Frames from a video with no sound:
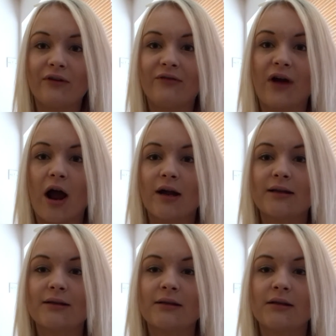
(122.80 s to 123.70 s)
for a
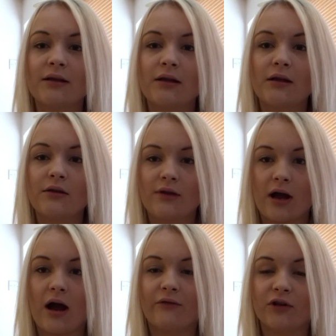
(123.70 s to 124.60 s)
fact that
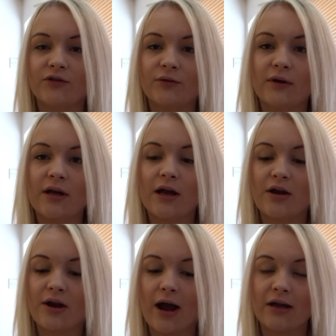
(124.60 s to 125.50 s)
I have lost the weight,
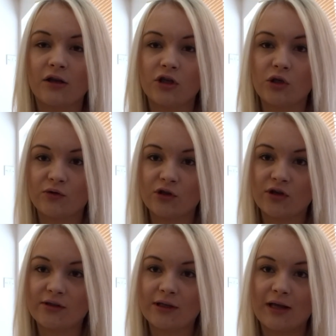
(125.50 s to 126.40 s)
and I can use
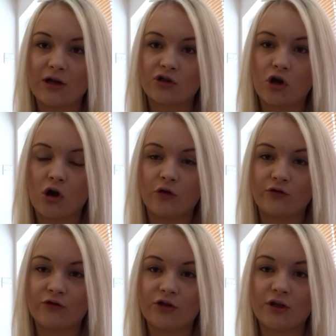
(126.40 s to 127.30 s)
those to latch
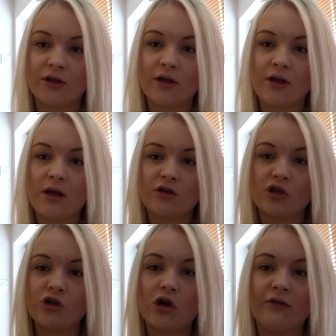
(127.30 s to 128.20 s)
on to
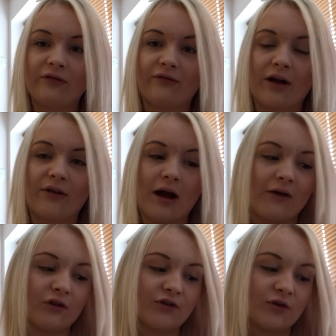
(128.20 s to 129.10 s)
know for a fact that I
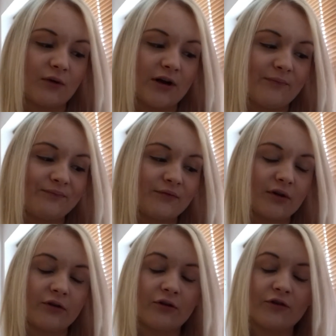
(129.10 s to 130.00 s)
have lost the weight.
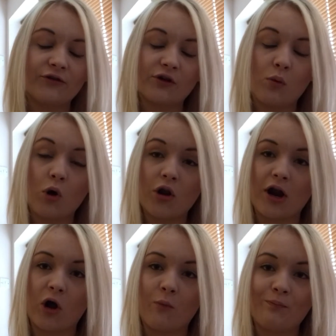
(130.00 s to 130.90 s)
So what
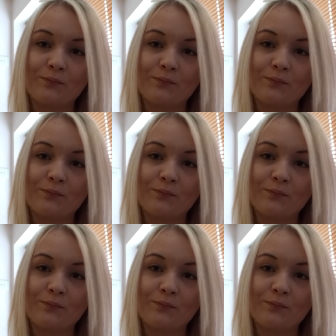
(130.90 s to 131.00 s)
now?